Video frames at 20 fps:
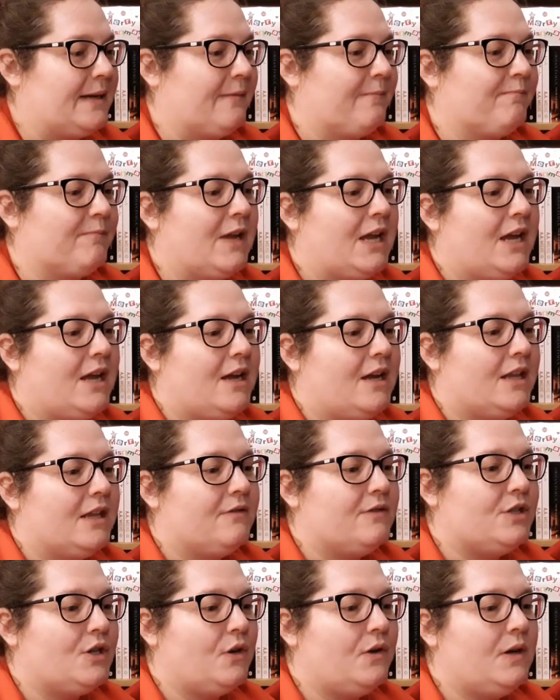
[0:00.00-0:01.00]
There is only one
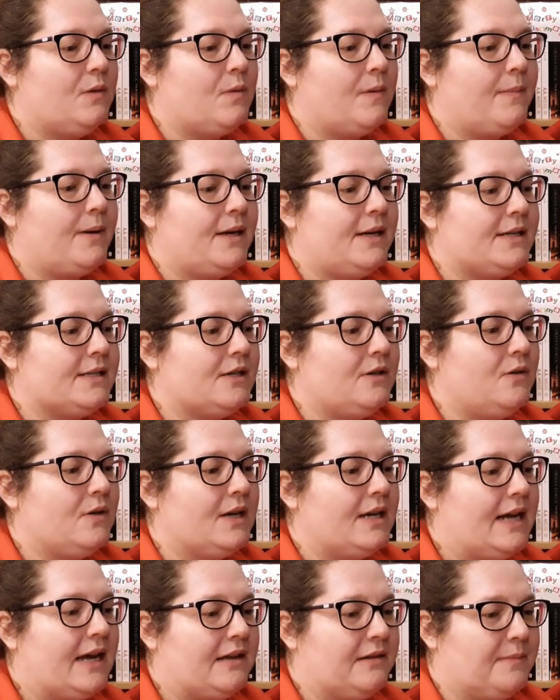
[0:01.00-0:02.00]
person who can help
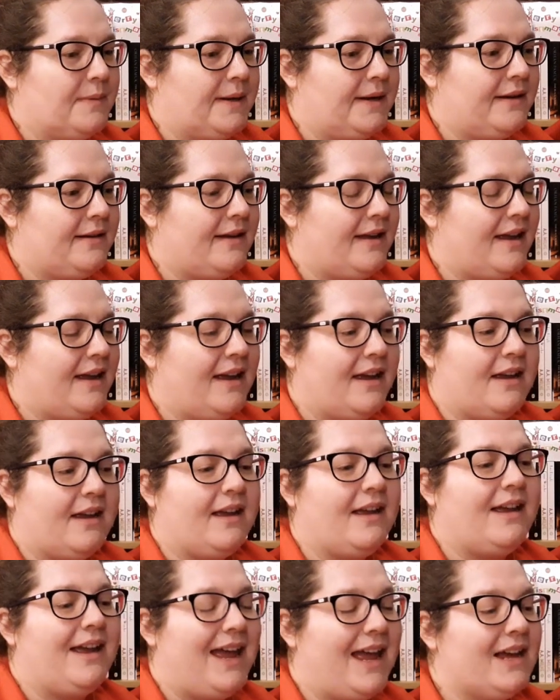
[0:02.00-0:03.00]
her, her, her
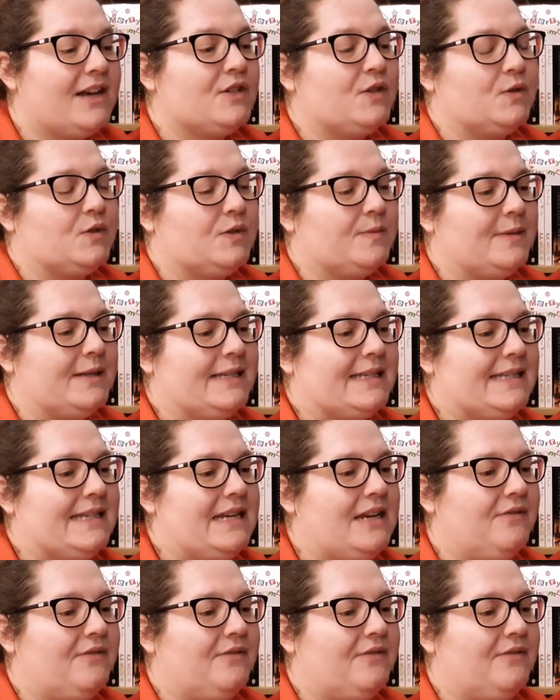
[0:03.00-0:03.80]
ex-husband Stephen,